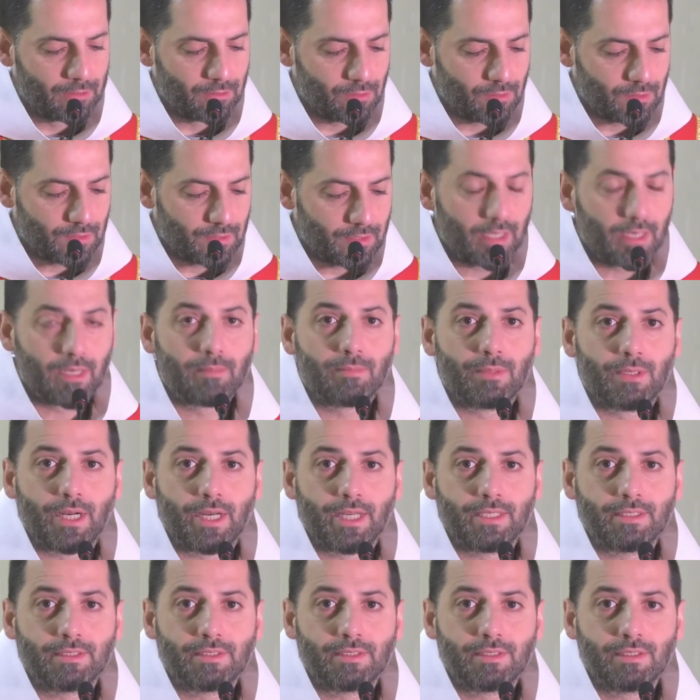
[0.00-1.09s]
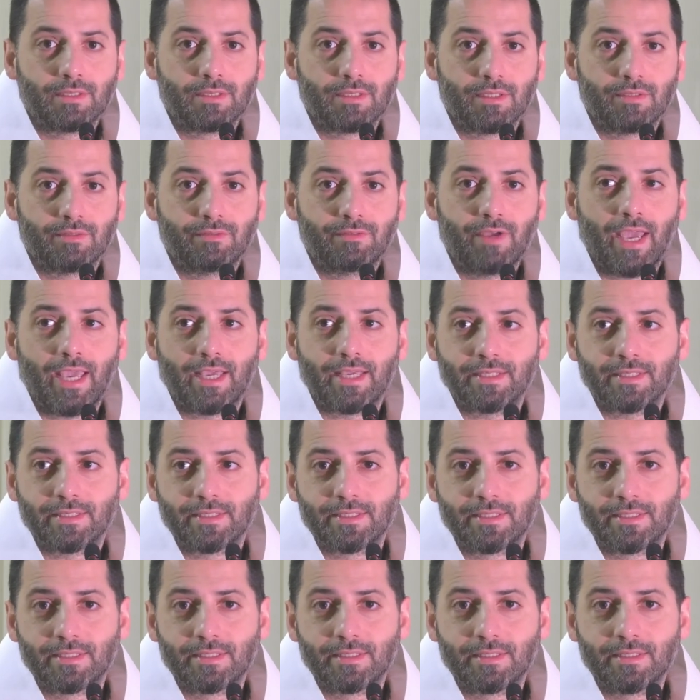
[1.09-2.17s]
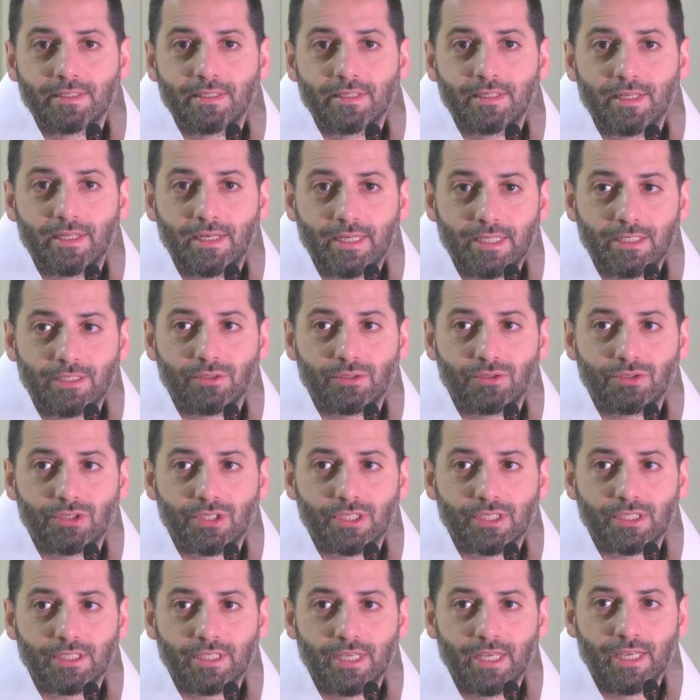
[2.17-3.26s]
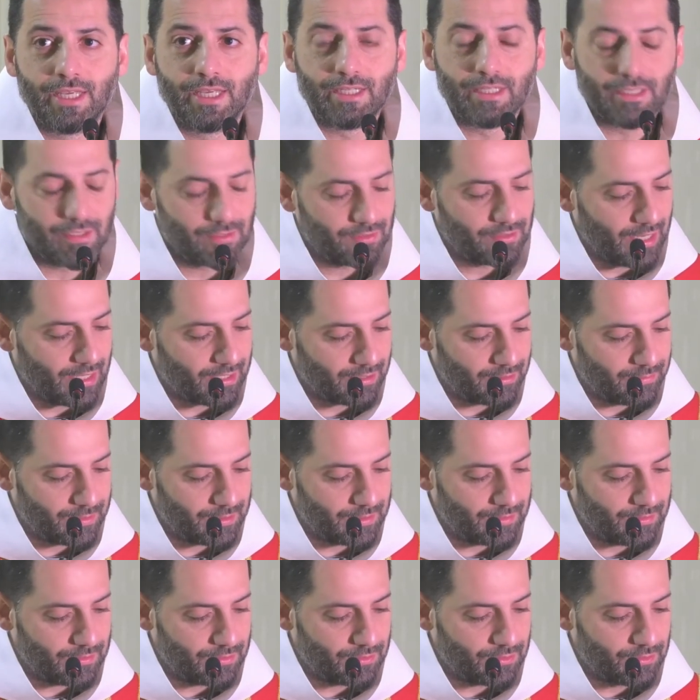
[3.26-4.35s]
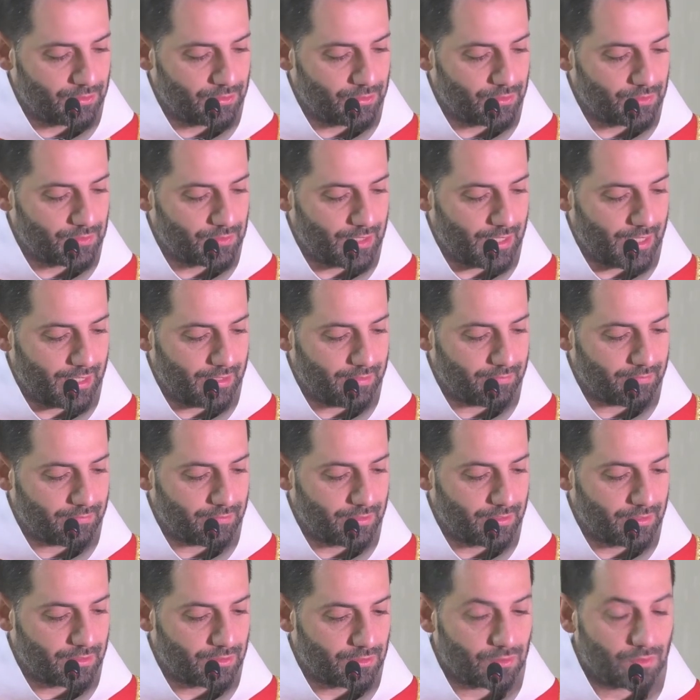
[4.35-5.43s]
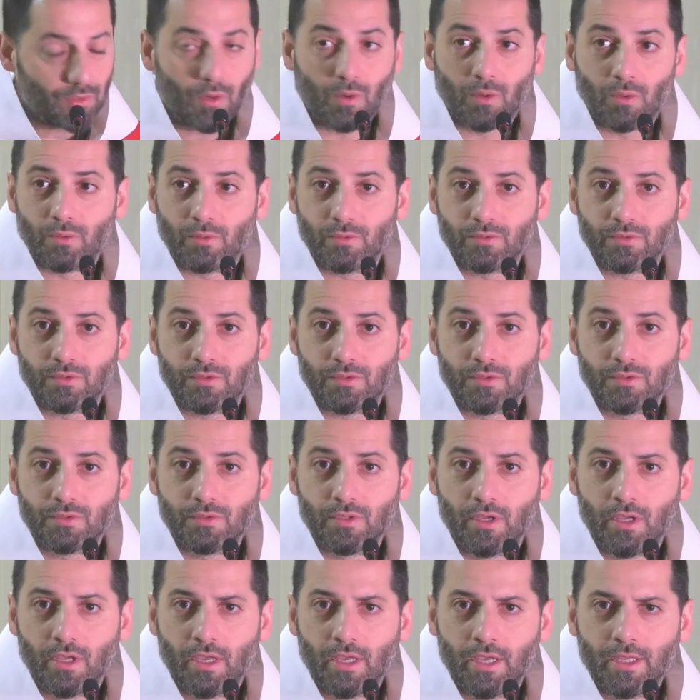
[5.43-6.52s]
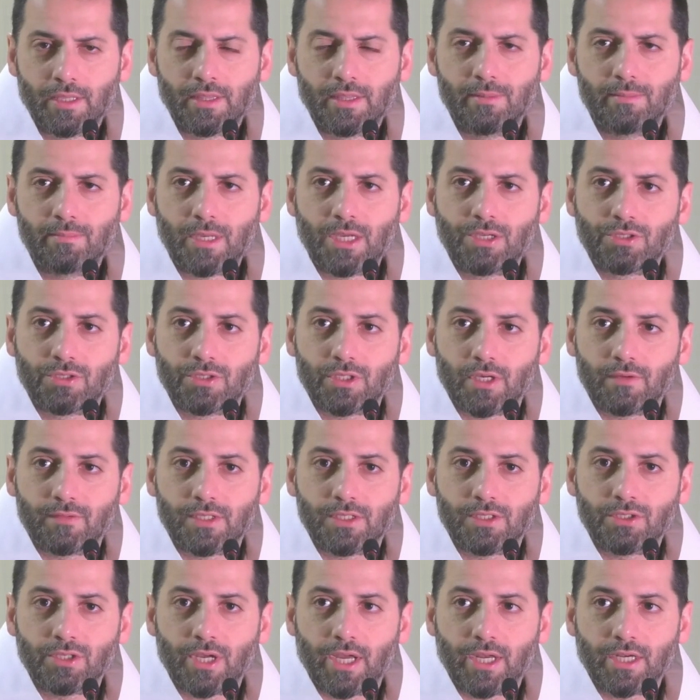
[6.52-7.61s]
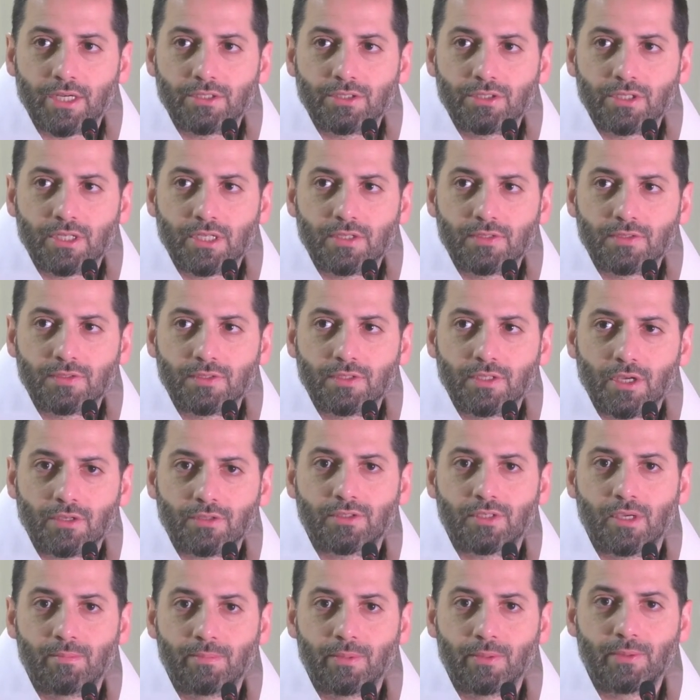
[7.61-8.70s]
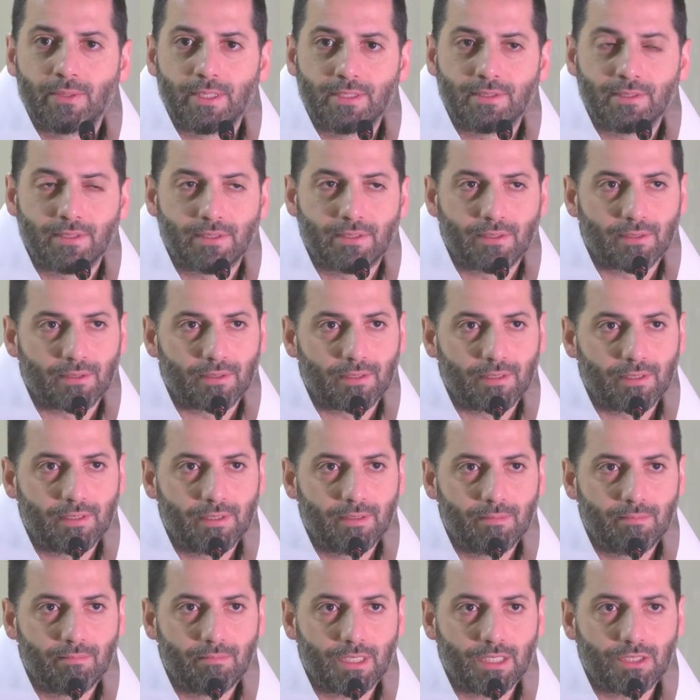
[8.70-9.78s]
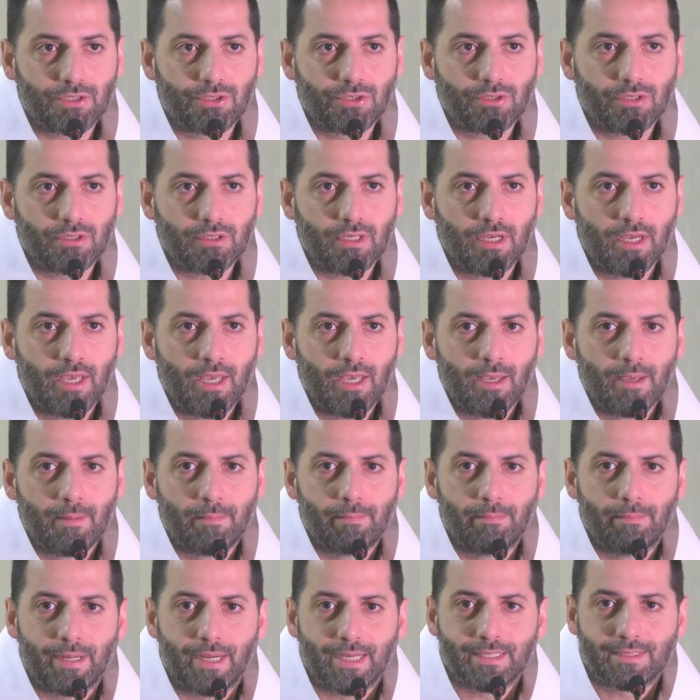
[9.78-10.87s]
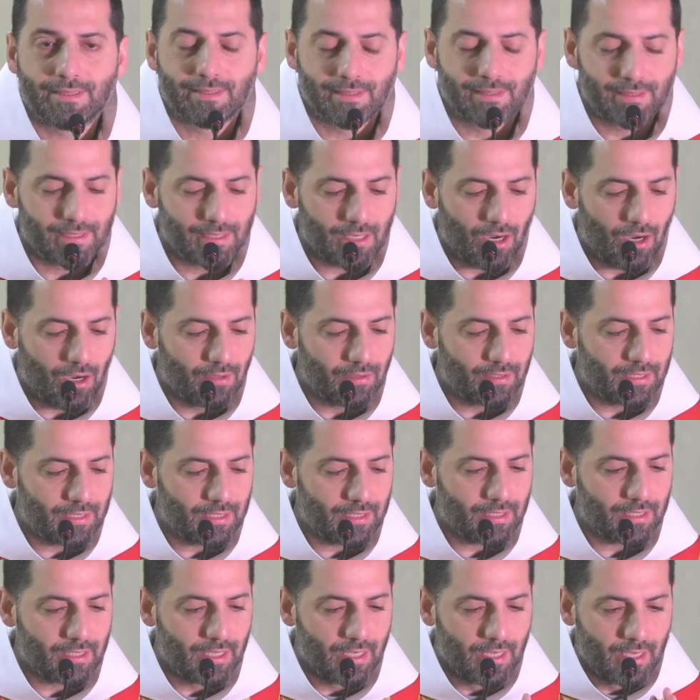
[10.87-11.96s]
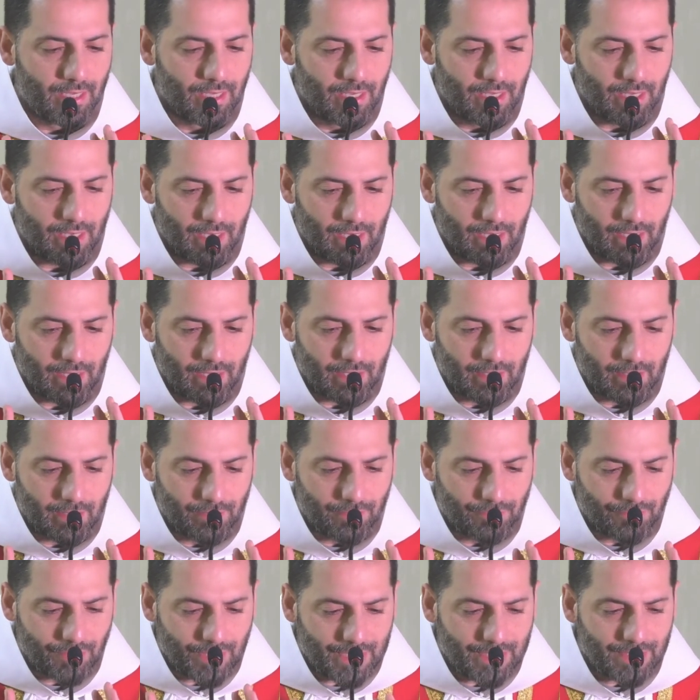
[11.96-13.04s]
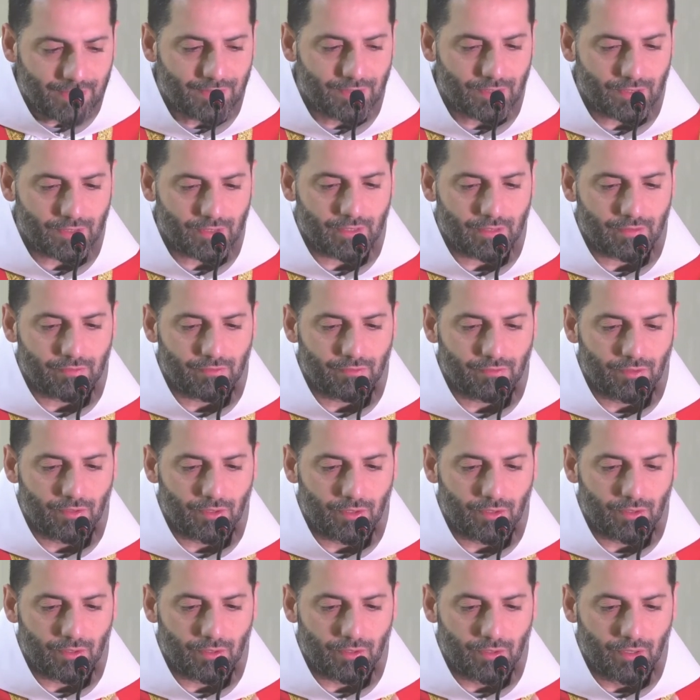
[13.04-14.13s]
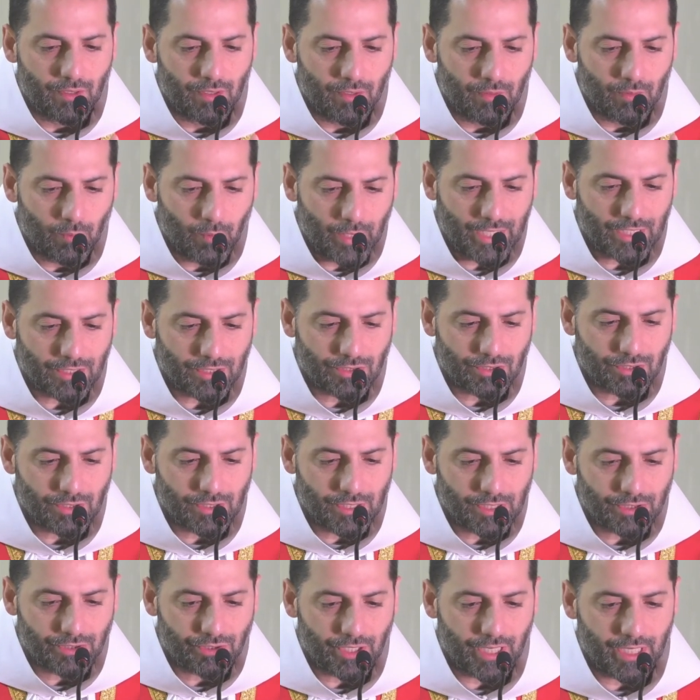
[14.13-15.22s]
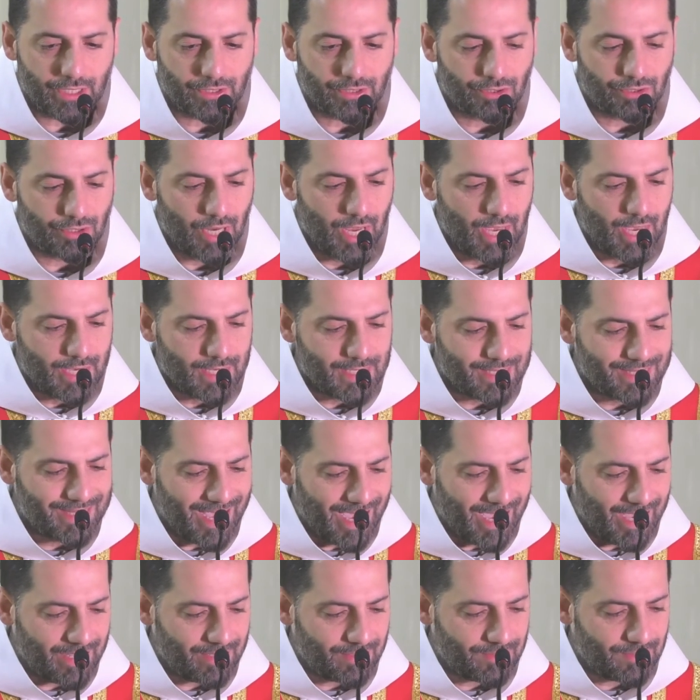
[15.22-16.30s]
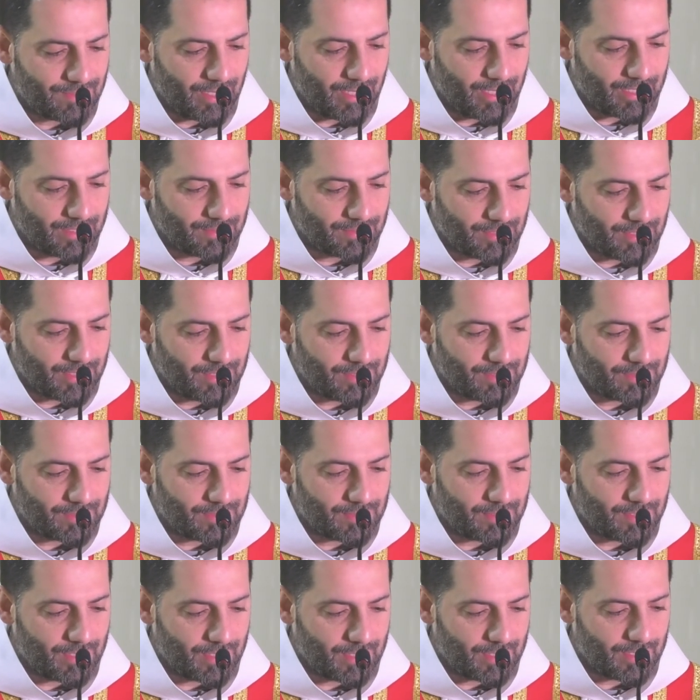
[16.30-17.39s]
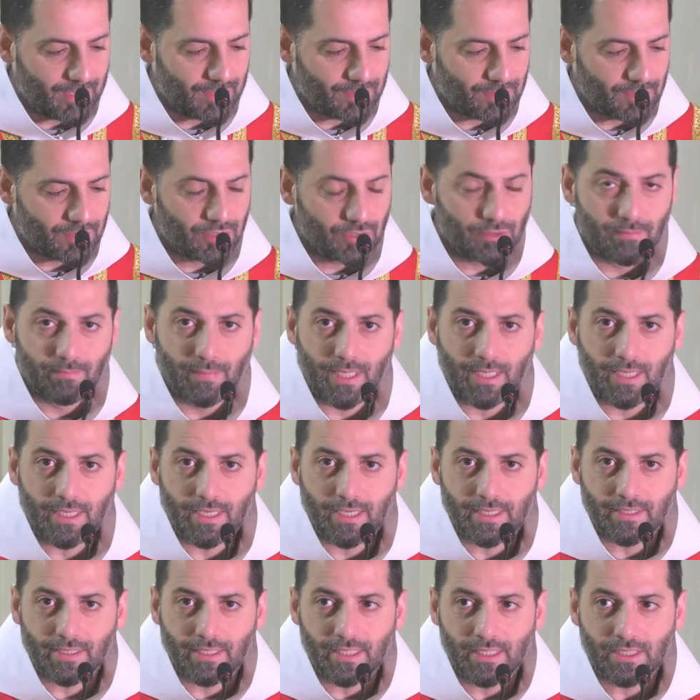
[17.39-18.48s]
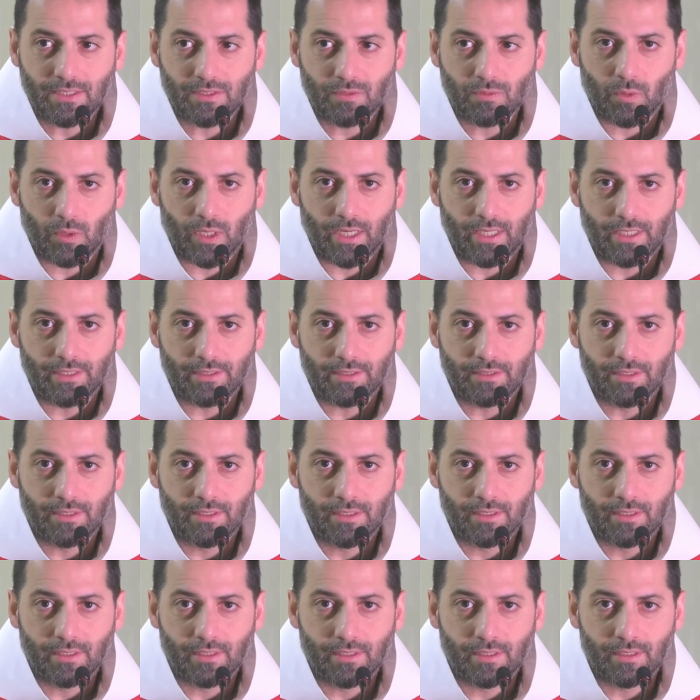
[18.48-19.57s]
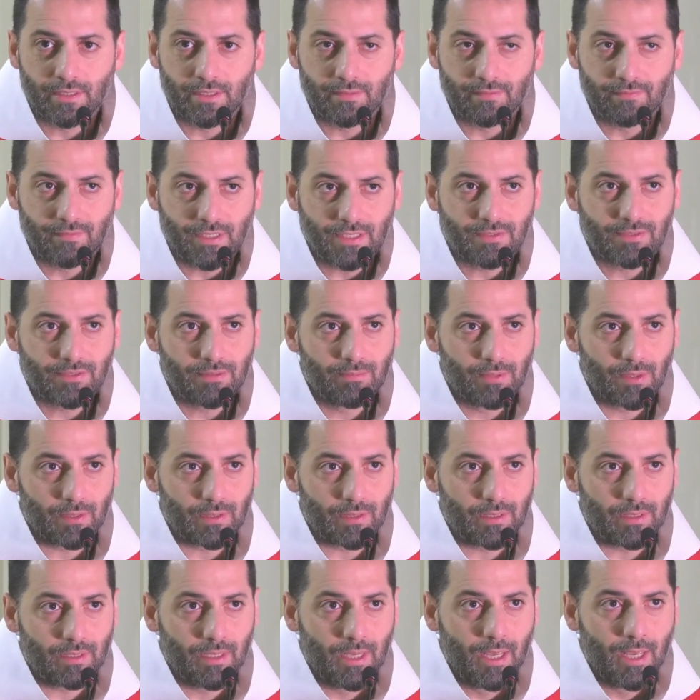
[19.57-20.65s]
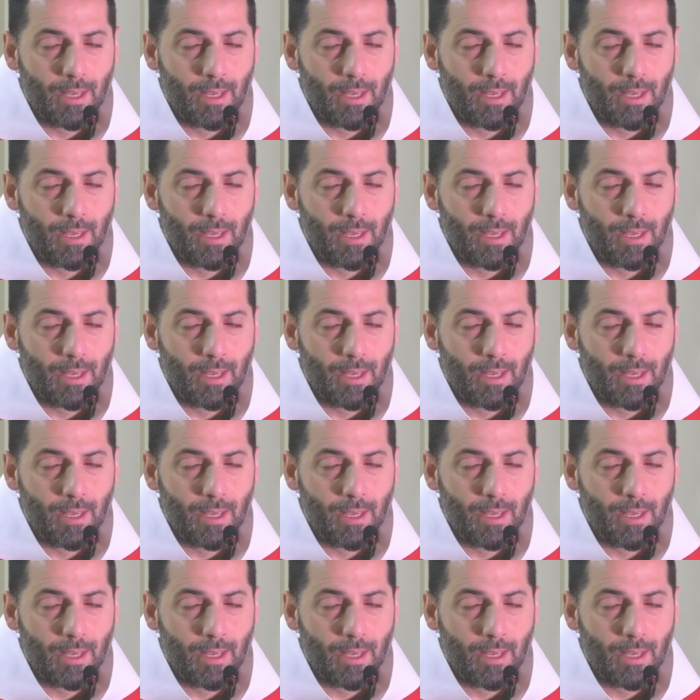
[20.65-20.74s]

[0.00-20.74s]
to celebrate the faith, the liturgy, the sacraments, to save souls. The mission of the Church is not a political mission, but the only uh, reason for which the Church does exist is to be in this world the visible,